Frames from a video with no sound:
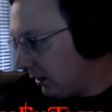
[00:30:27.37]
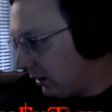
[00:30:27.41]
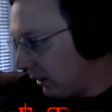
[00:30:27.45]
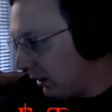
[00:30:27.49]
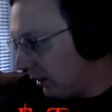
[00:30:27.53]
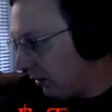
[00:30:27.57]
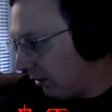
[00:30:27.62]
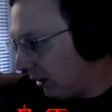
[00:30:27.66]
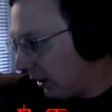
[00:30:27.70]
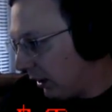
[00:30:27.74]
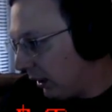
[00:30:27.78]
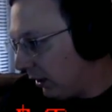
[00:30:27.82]

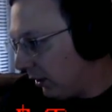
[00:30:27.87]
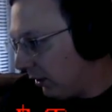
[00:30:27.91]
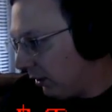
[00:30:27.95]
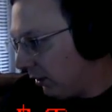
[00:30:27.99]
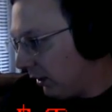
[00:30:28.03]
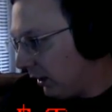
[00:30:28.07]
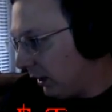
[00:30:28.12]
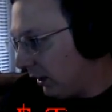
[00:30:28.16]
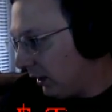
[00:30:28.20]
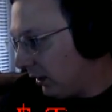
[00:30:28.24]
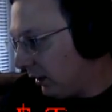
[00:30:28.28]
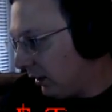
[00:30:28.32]
I'm not gonna do
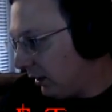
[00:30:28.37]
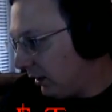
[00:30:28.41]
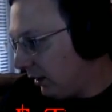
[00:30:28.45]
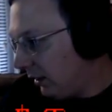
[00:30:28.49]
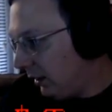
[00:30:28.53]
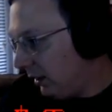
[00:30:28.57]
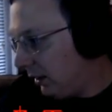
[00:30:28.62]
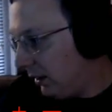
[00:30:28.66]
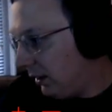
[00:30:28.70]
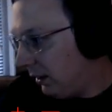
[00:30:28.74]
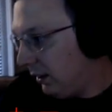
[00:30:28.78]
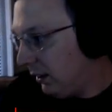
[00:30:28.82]
that.
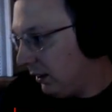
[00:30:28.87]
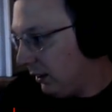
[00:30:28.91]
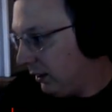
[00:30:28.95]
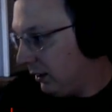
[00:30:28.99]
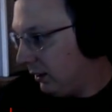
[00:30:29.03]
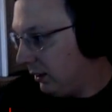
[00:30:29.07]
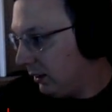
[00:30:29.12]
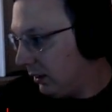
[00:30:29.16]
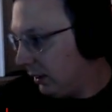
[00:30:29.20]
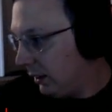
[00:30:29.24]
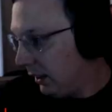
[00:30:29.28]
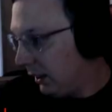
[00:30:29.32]

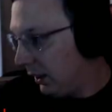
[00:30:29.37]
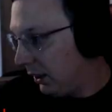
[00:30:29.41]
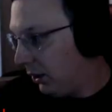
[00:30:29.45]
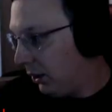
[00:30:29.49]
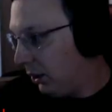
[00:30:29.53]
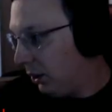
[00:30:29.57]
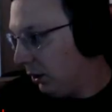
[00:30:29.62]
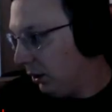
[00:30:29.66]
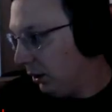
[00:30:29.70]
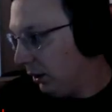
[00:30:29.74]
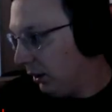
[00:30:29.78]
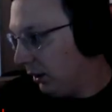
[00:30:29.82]
I
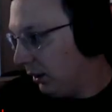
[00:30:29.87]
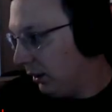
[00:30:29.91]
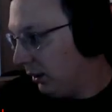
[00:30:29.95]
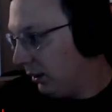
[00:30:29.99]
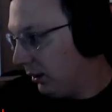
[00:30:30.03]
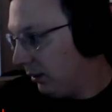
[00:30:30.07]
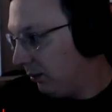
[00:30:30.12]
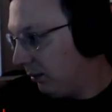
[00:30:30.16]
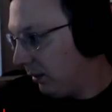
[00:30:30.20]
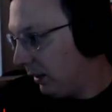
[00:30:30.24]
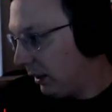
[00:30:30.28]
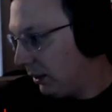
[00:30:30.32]
could.
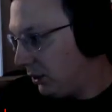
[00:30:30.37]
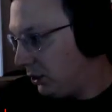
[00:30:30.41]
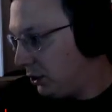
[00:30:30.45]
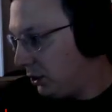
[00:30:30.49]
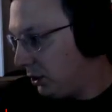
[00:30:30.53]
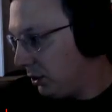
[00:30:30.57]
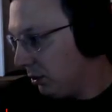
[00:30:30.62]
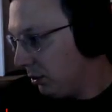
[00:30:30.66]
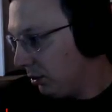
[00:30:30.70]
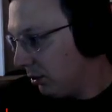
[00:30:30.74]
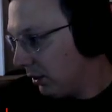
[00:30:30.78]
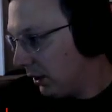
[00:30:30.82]
I
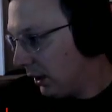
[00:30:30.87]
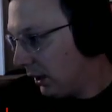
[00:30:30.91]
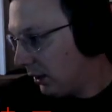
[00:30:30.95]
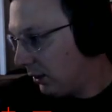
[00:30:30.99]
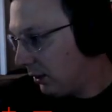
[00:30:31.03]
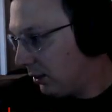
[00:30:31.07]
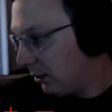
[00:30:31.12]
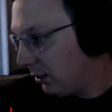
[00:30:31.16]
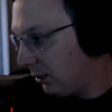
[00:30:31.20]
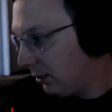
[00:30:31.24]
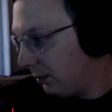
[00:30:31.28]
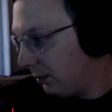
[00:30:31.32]
choose not to.